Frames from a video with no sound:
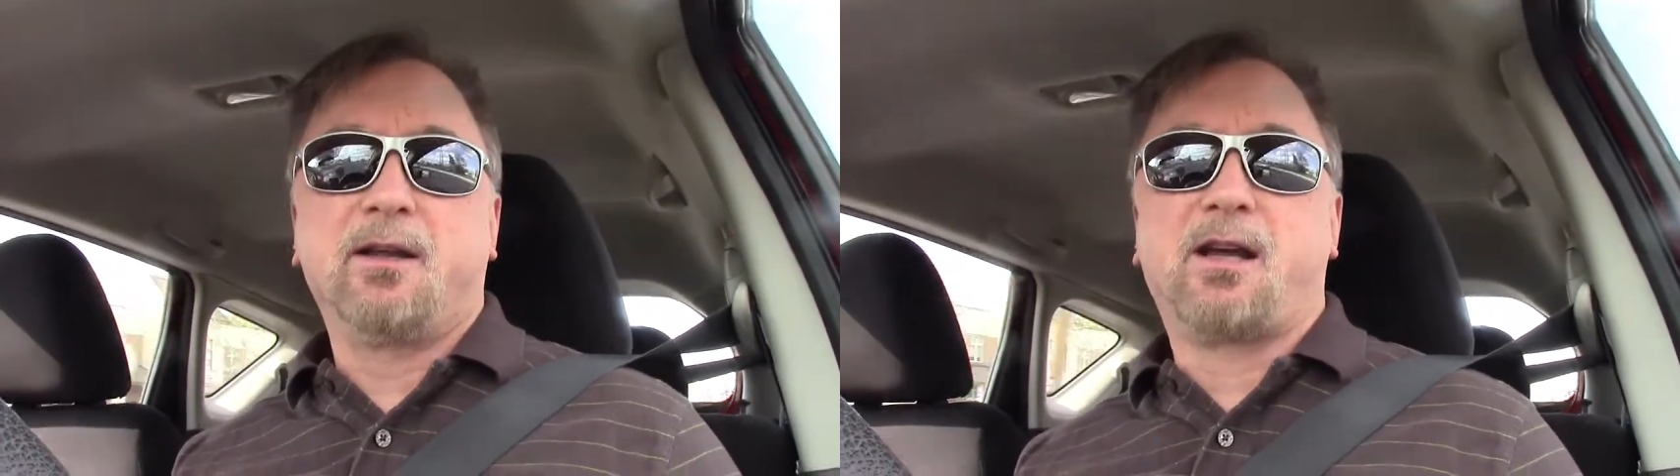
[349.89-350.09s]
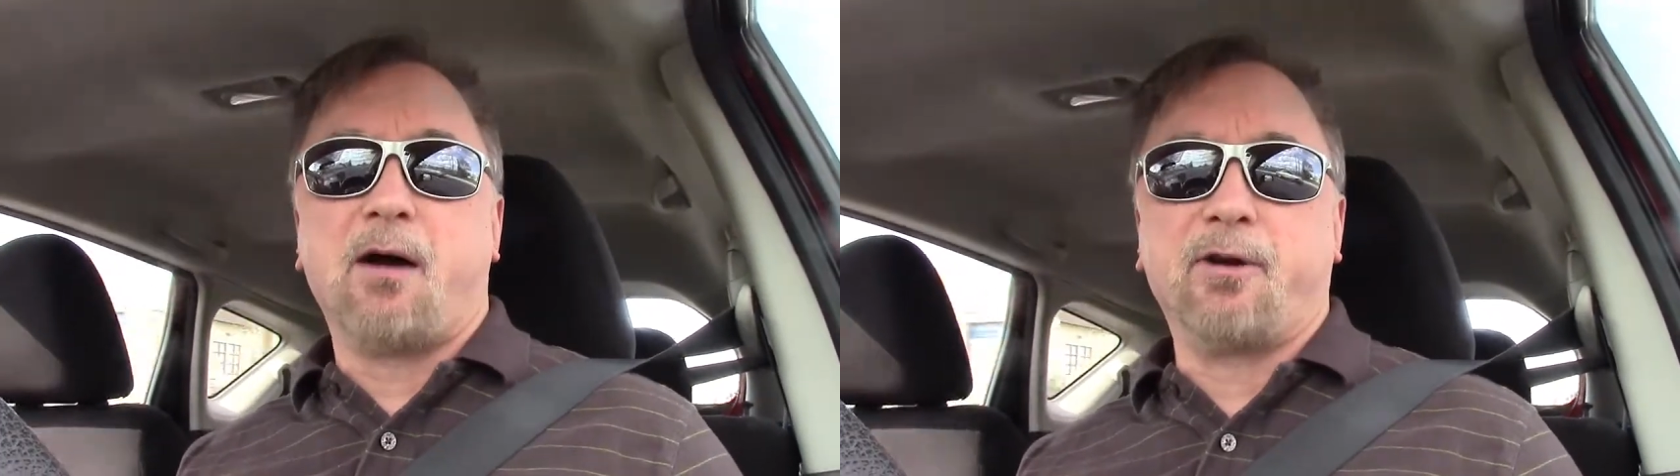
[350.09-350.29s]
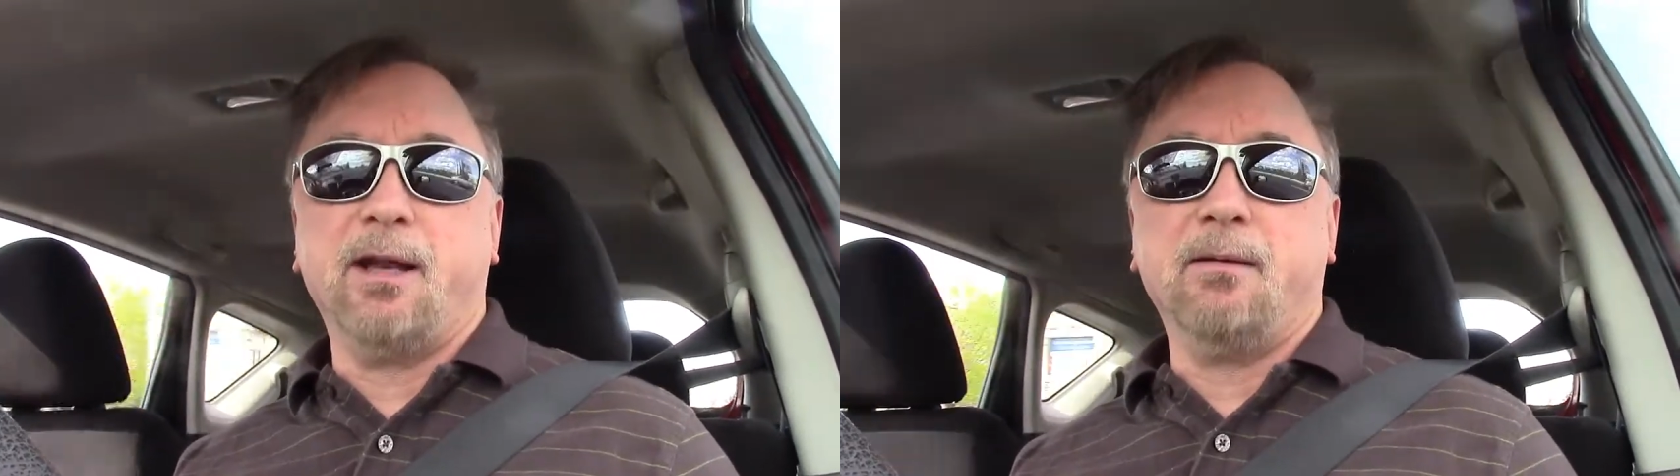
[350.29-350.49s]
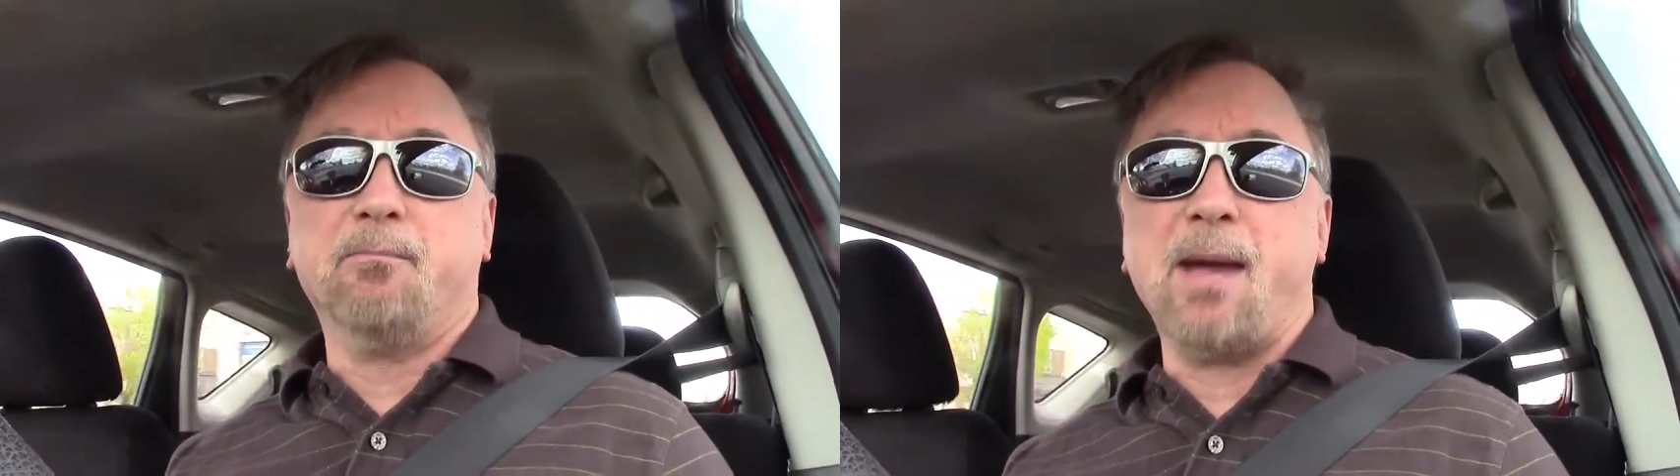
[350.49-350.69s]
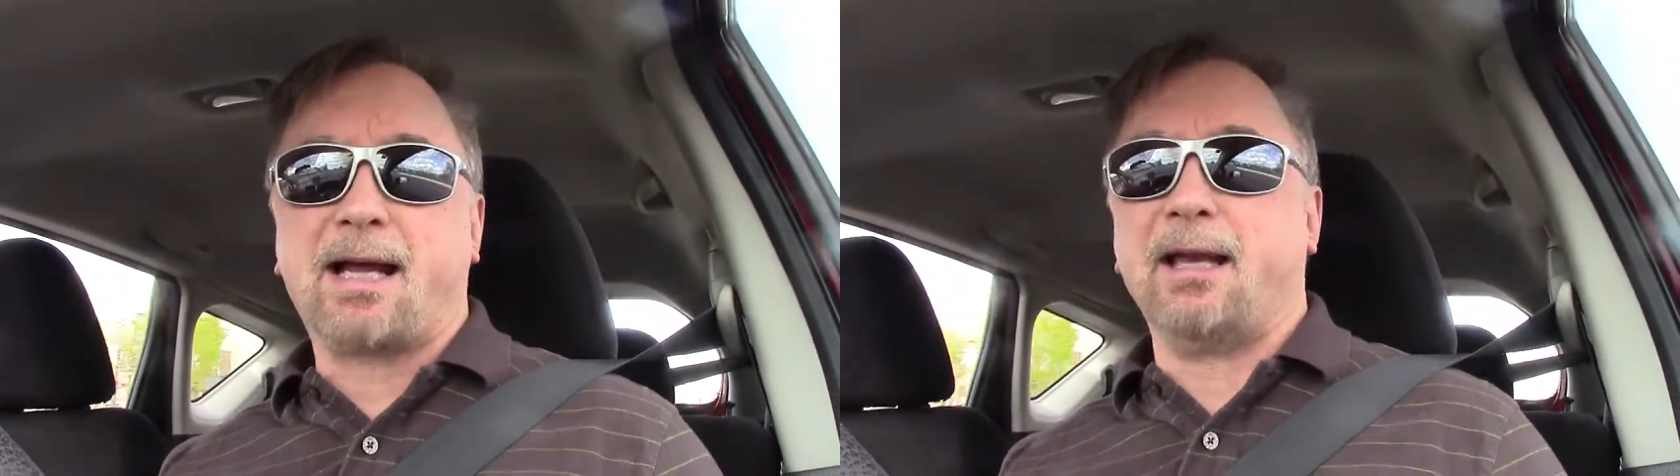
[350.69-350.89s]
governing
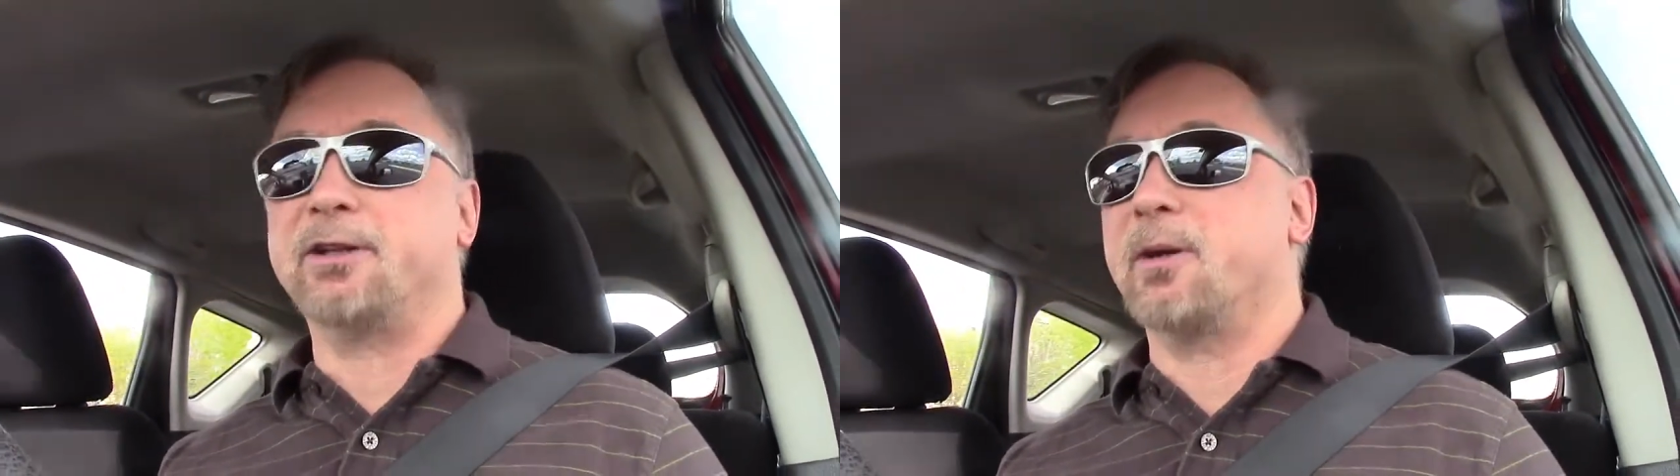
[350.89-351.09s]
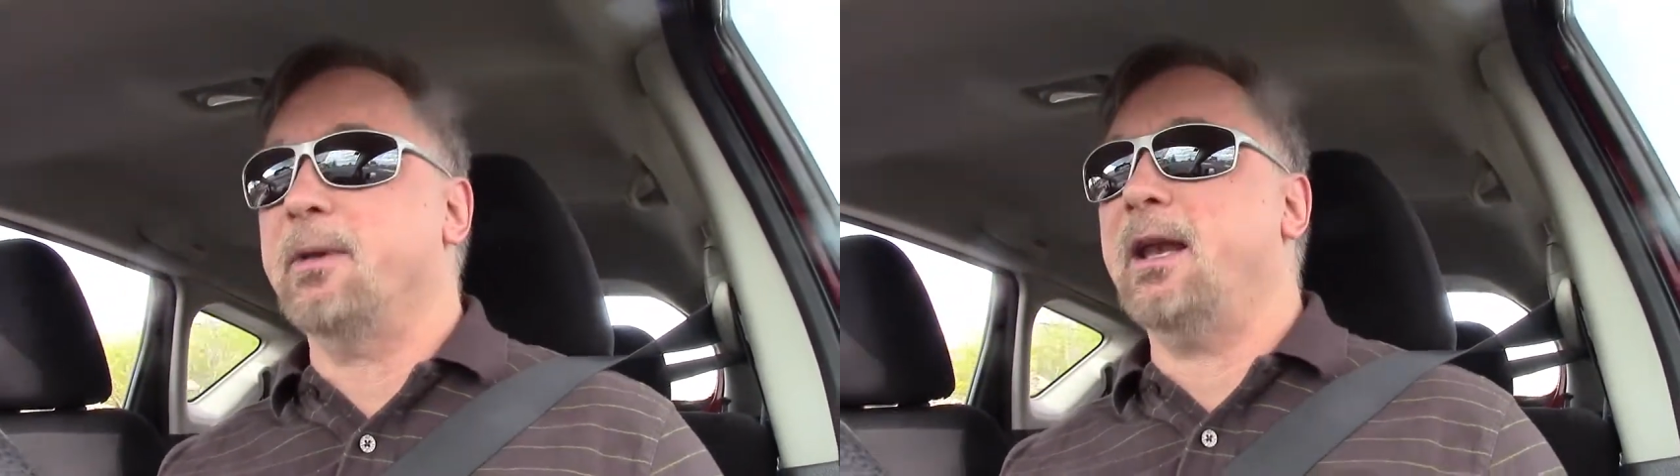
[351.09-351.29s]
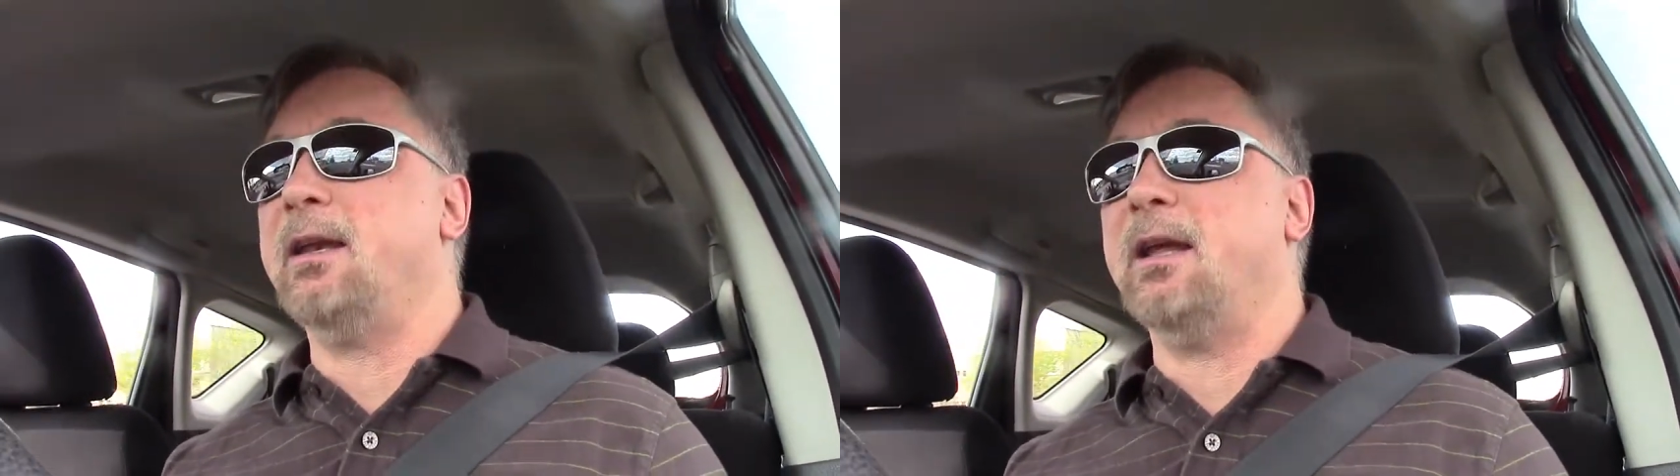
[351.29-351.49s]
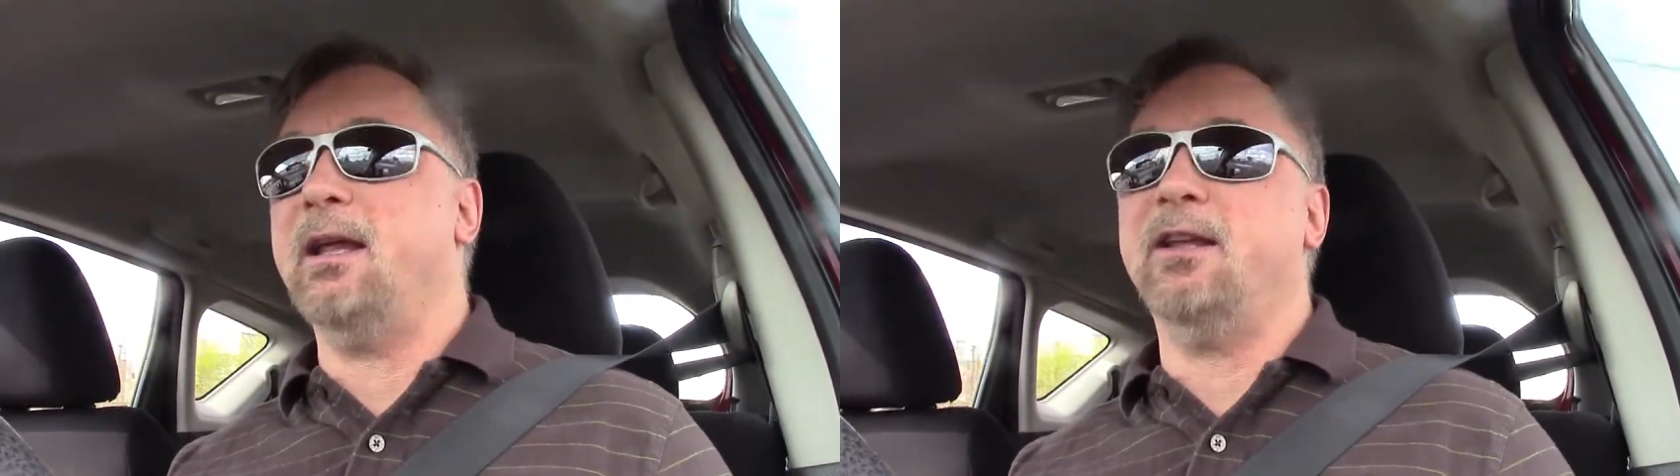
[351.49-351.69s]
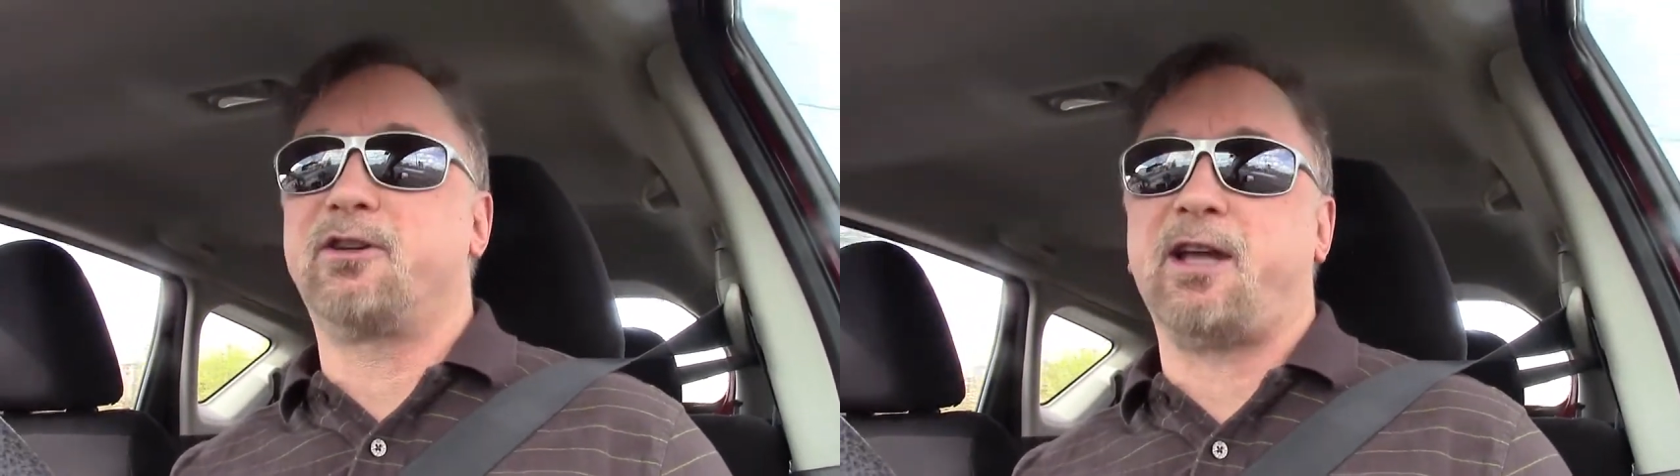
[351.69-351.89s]
mechanism, and
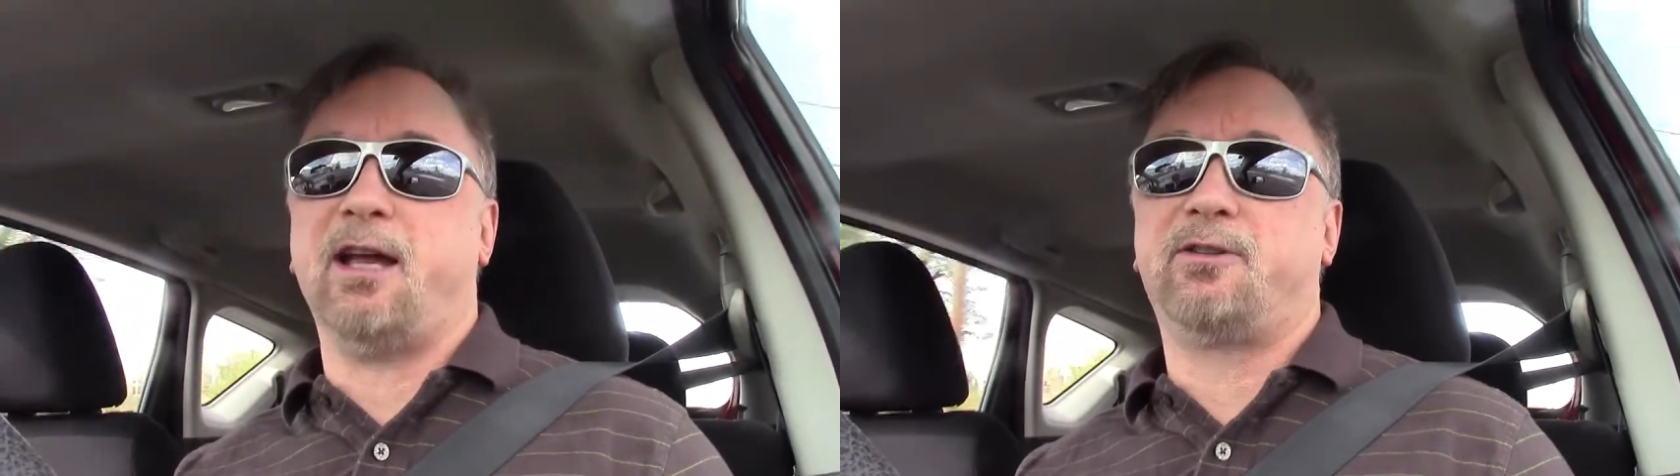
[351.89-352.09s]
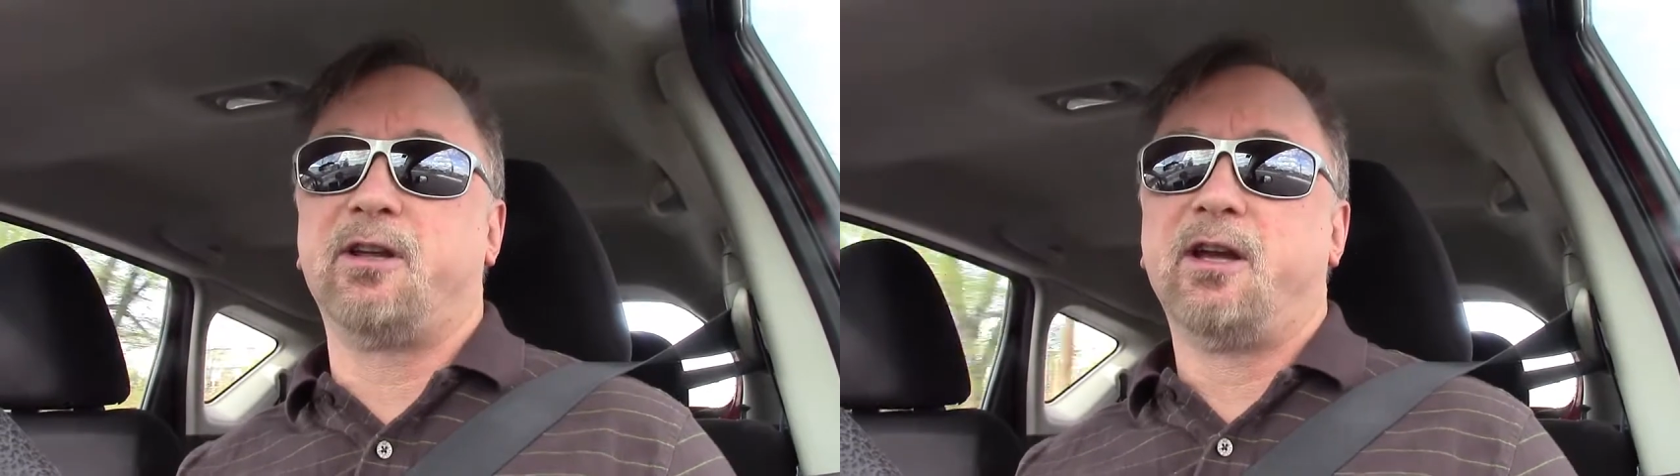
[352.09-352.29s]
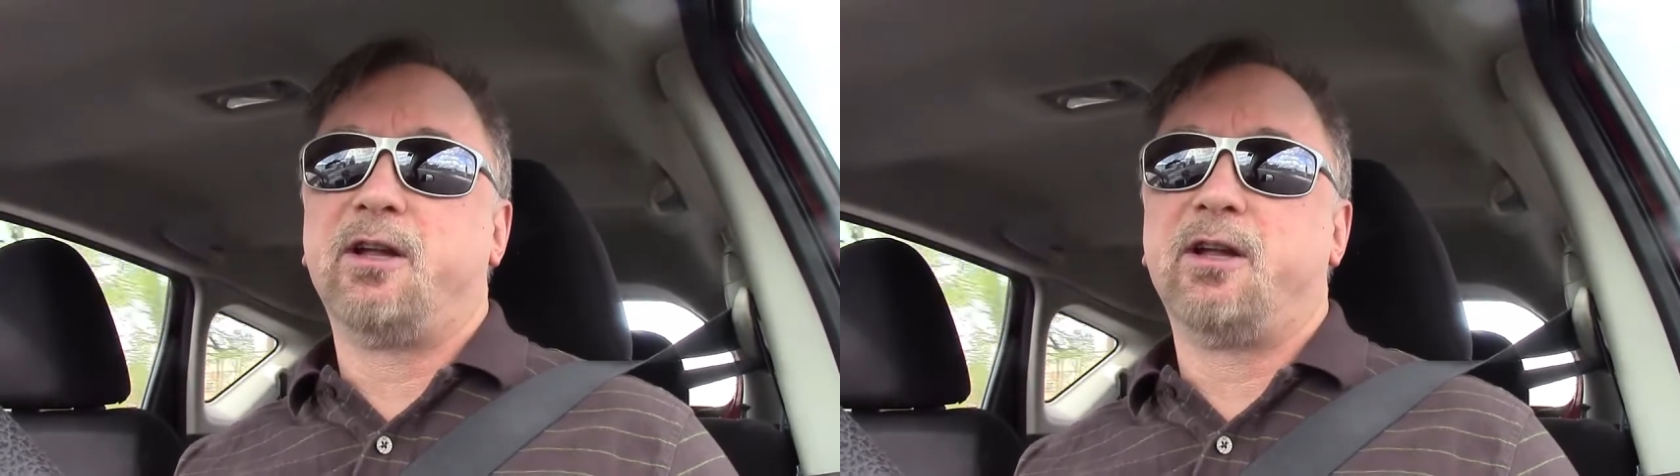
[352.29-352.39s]
in this case,